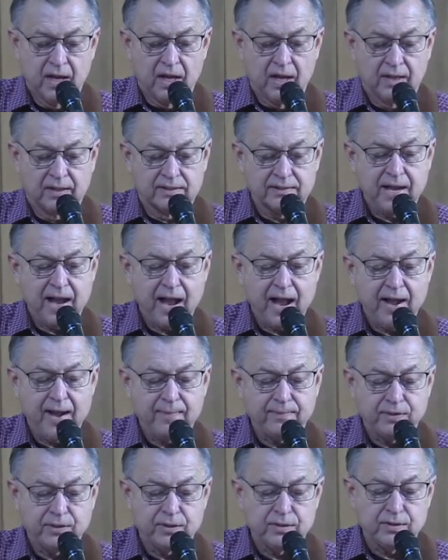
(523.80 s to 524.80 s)
A
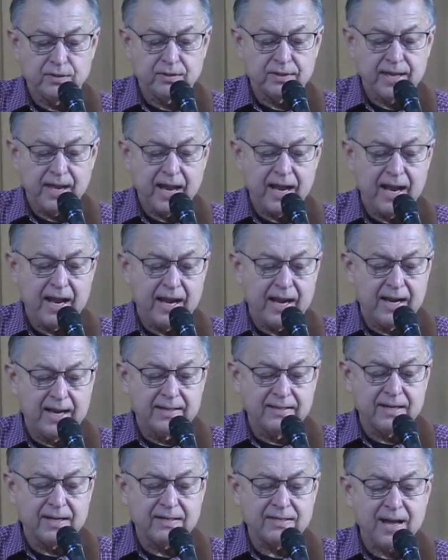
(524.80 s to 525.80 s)
time to
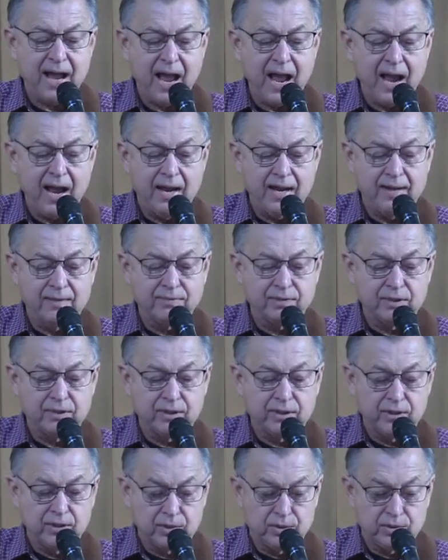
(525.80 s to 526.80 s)
gain, a time to
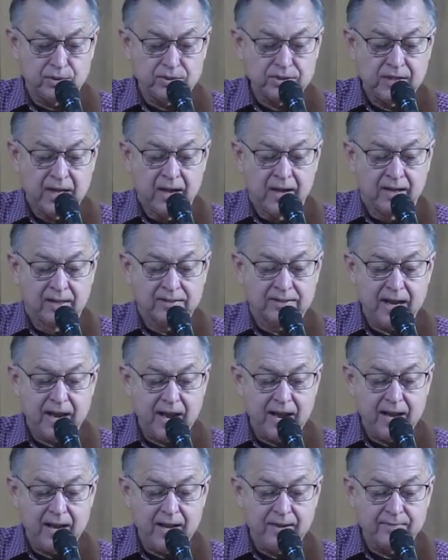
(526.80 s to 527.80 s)
lose, a
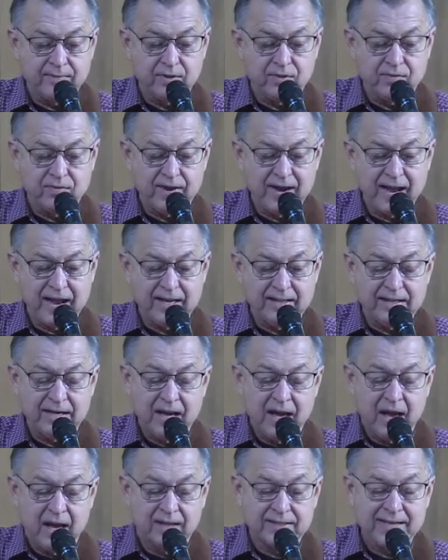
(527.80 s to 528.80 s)
time to rend,
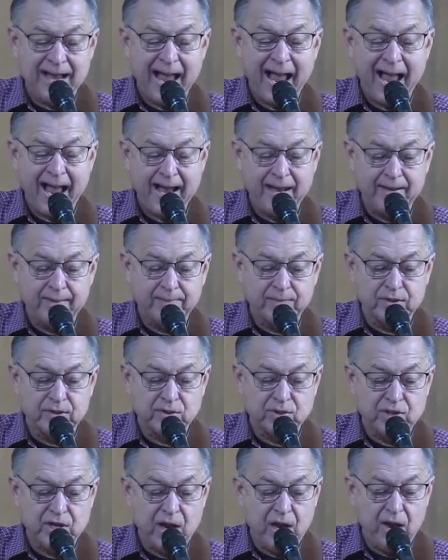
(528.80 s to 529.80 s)
a time to
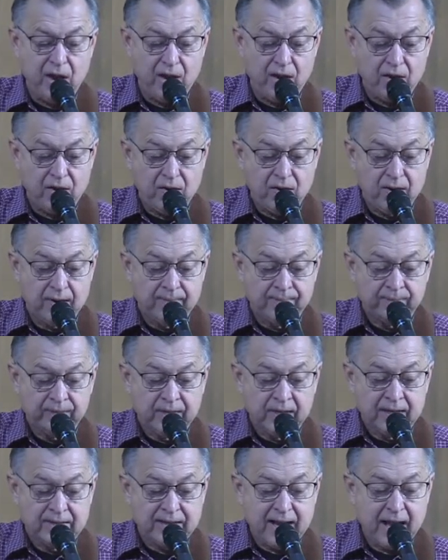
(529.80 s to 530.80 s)
sow.
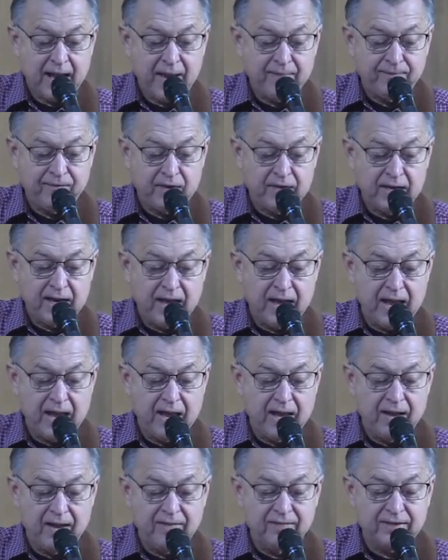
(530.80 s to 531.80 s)
A time for
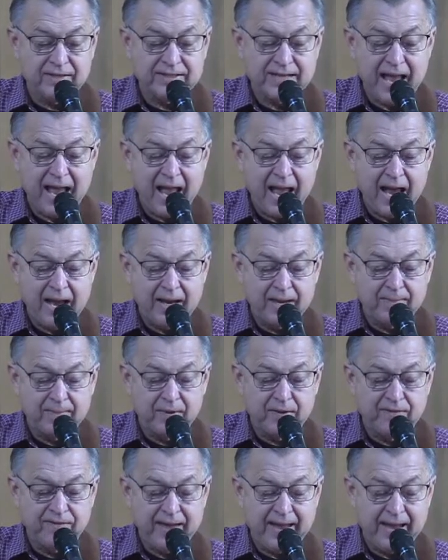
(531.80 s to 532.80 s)
love, a time
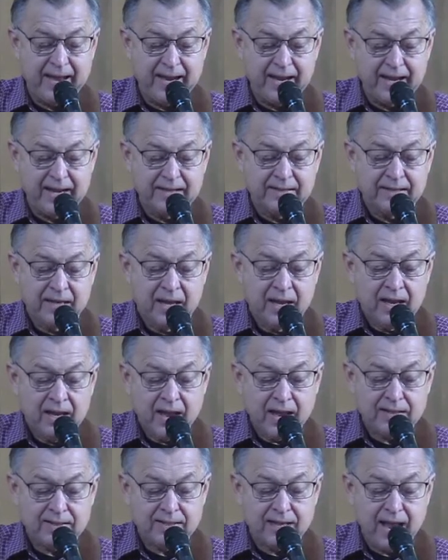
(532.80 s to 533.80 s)
of hate,
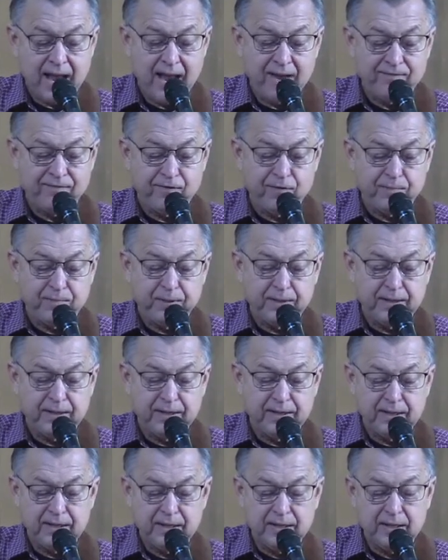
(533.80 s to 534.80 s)
a time for
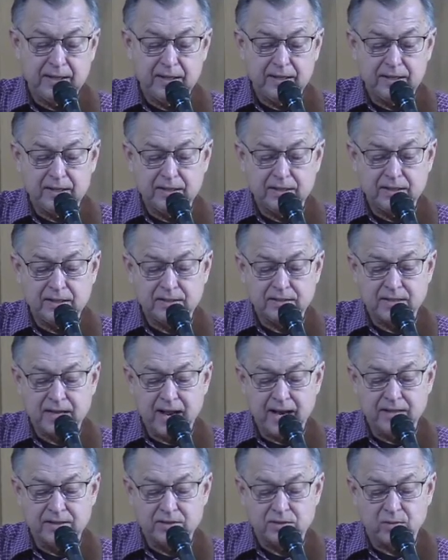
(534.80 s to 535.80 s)
peace.
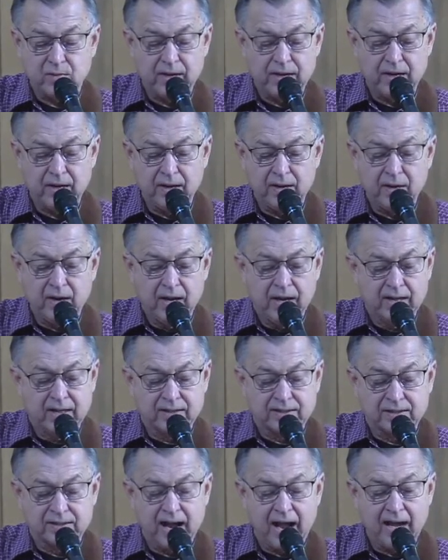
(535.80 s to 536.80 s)
I swear
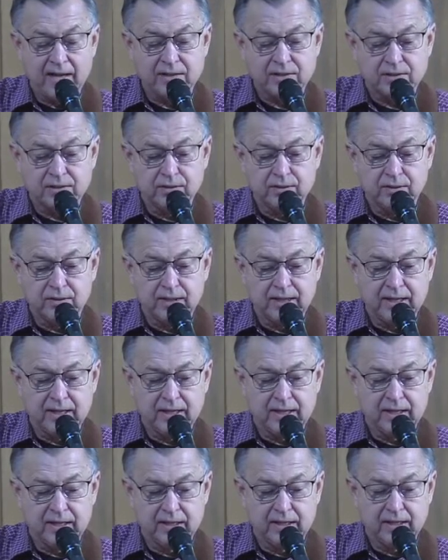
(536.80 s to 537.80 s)
it's not too
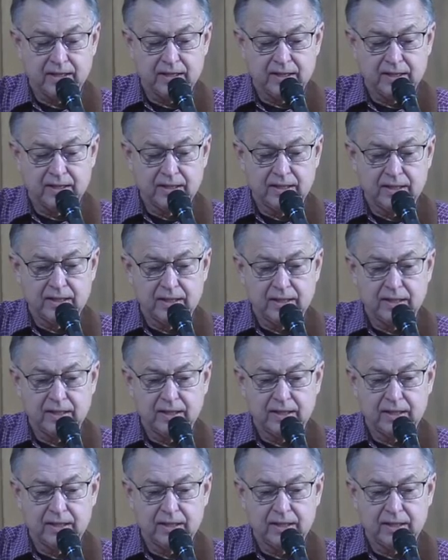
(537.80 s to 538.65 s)
late.